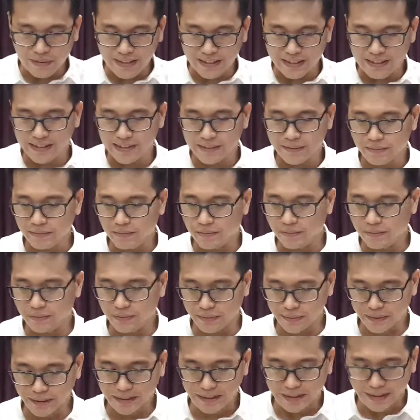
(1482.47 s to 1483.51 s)
this?
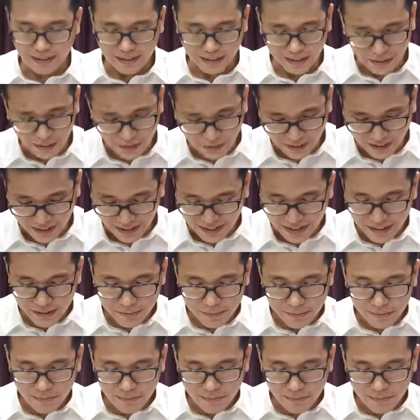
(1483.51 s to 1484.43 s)
Letter A.